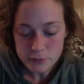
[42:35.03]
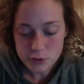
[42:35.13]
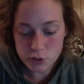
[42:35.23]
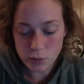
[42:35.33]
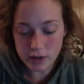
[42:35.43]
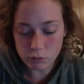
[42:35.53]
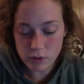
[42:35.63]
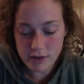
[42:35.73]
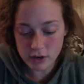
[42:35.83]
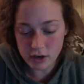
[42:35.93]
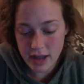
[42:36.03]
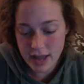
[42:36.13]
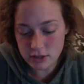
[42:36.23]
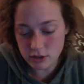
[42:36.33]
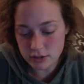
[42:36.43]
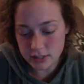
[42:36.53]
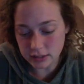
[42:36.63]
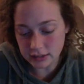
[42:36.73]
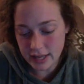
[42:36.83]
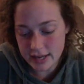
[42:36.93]
So when a river enters a
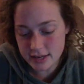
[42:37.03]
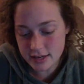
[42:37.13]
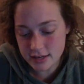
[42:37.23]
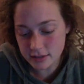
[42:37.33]
lake,